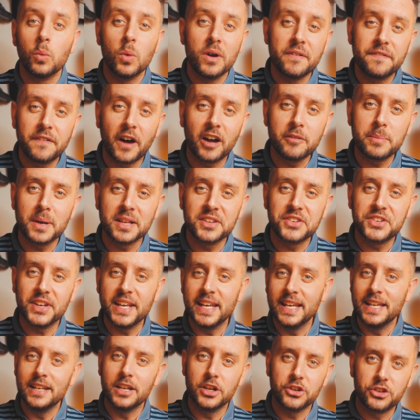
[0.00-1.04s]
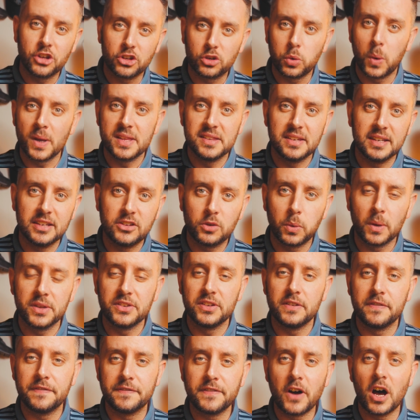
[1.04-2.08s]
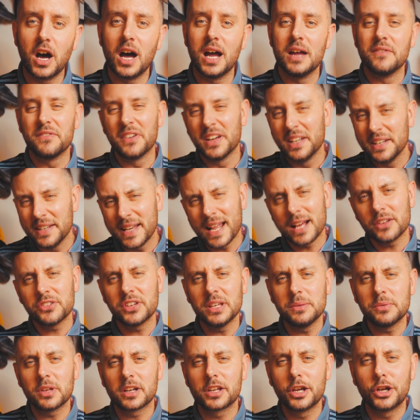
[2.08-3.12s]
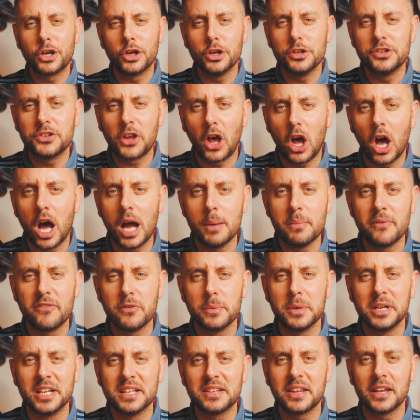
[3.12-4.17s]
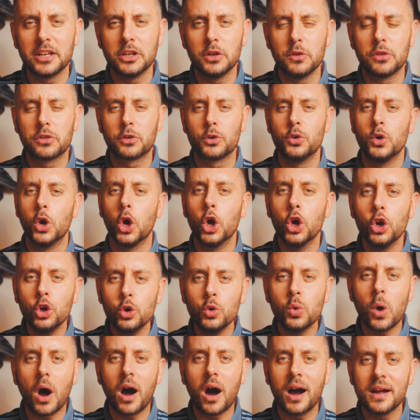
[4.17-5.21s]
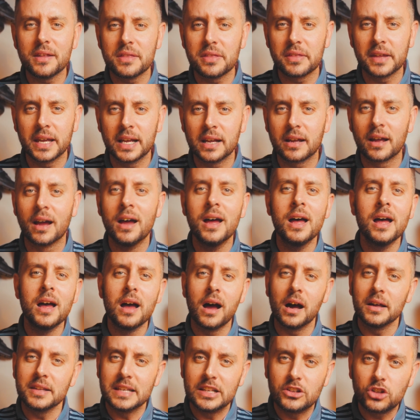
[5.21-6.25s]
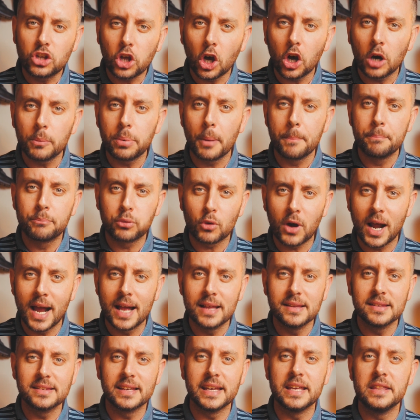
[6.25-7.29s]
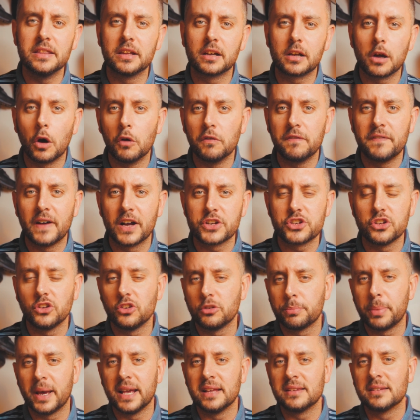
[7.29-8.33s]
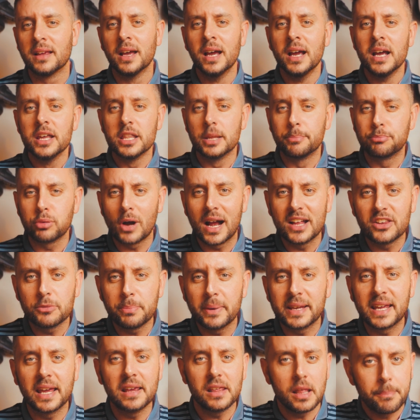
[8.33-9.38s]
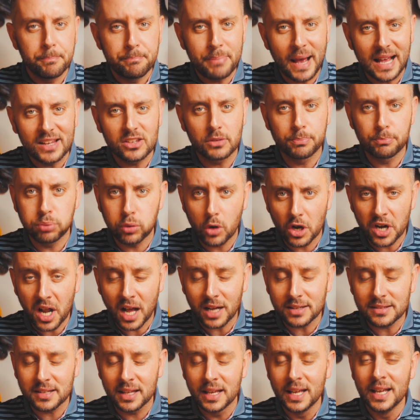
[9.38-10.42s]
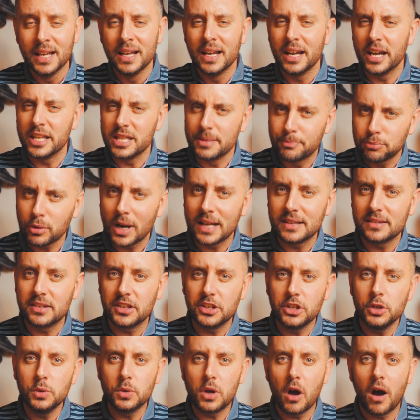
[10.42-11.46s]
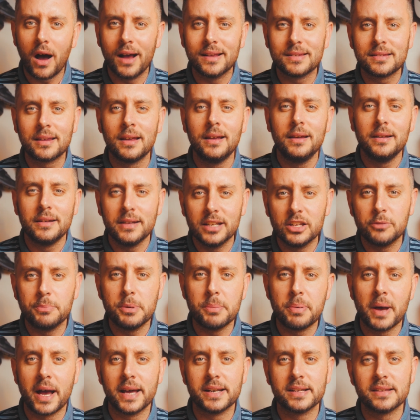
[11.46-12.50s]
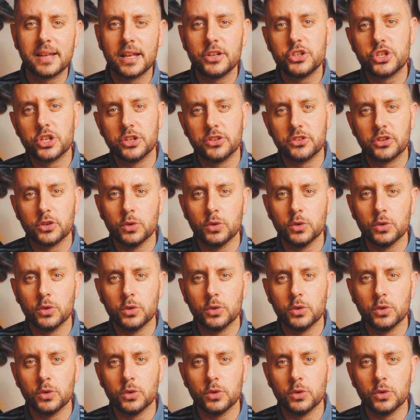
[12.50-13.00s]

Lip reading: We're 5 months in to 2025. Now seems like a good time for me to take you through who I think are the top brands in the golf fashion space. The brands making the best product and the brands that you guys need to be paying attention